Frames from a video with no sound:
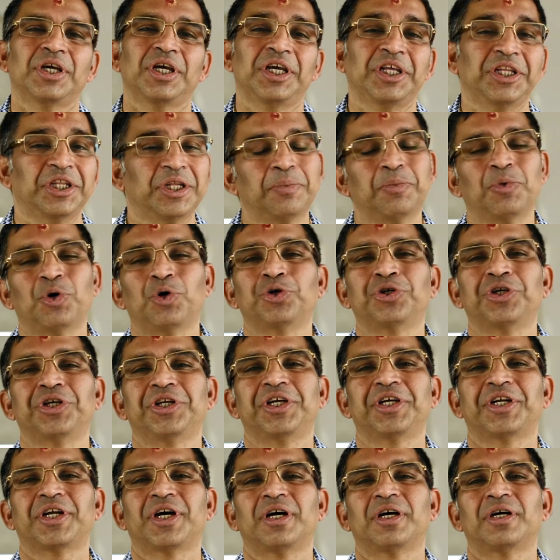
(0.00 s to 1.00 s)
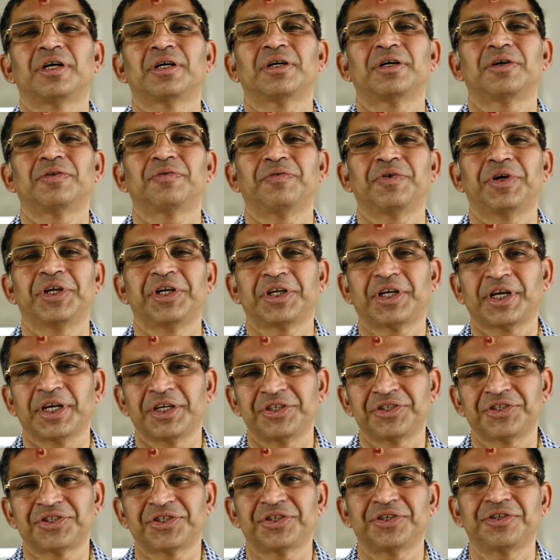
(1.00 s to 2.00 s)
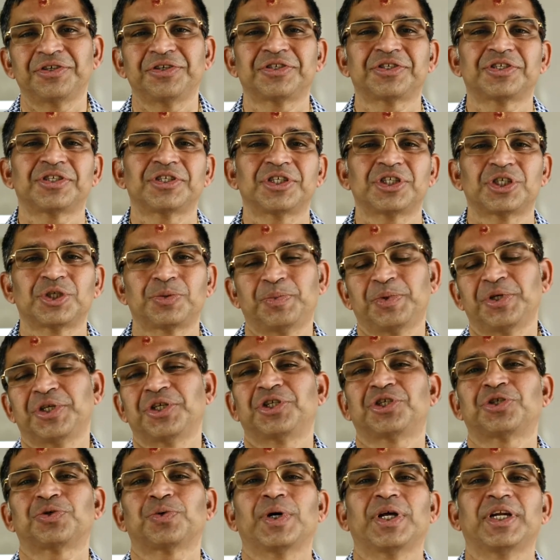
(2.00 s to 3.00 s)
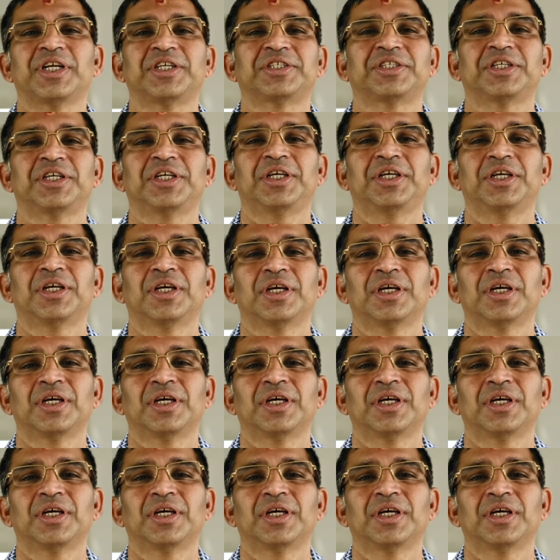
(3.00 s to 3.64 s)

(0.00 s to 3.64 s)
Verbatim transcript: in the modern era when it concerns spirituality,